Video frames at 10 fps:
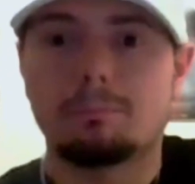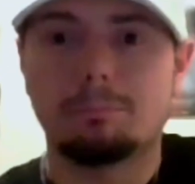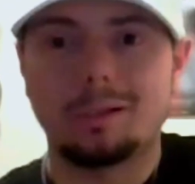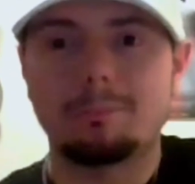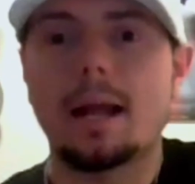
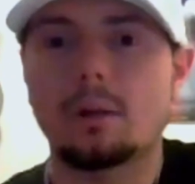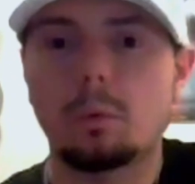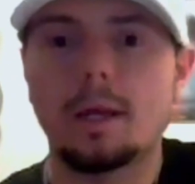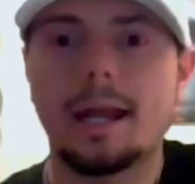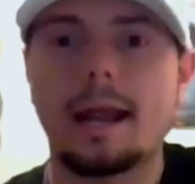Which, by the
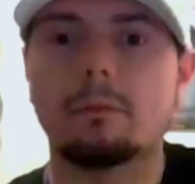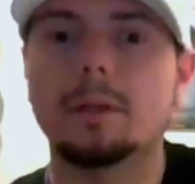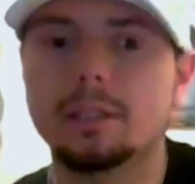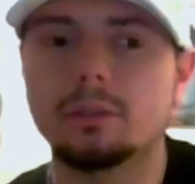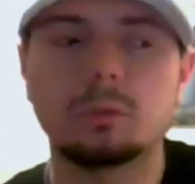way, I
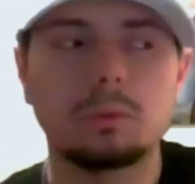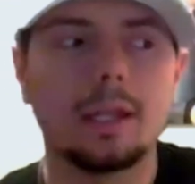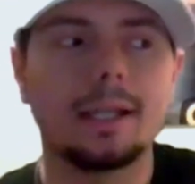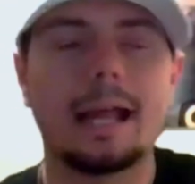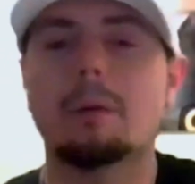really do
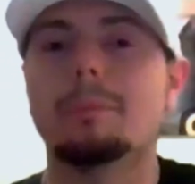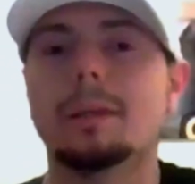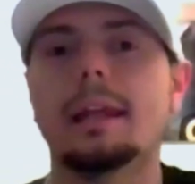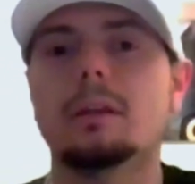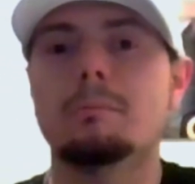like how
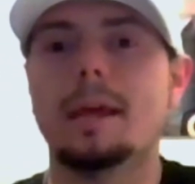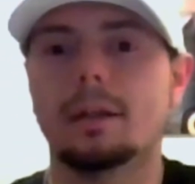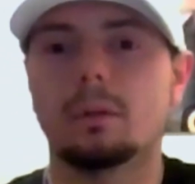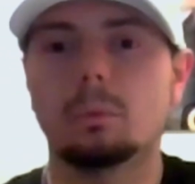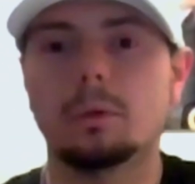Mikaela
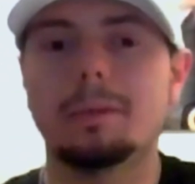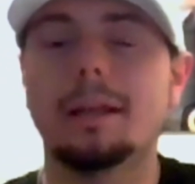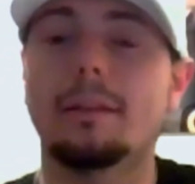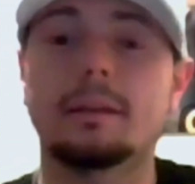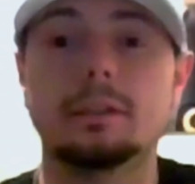Mayer would
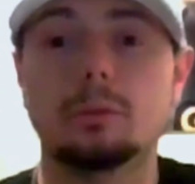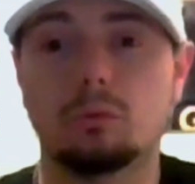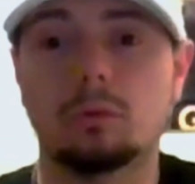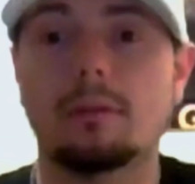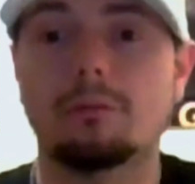basically
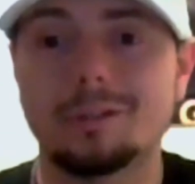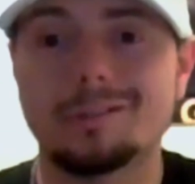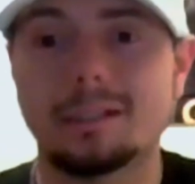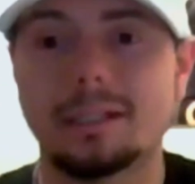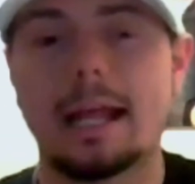use
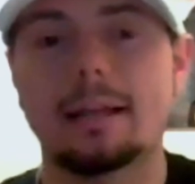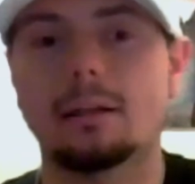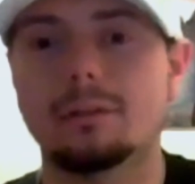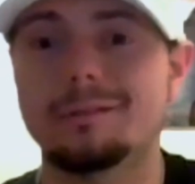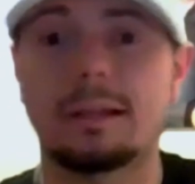leverage to get out of
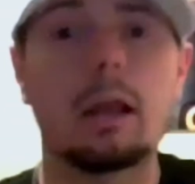the clinches.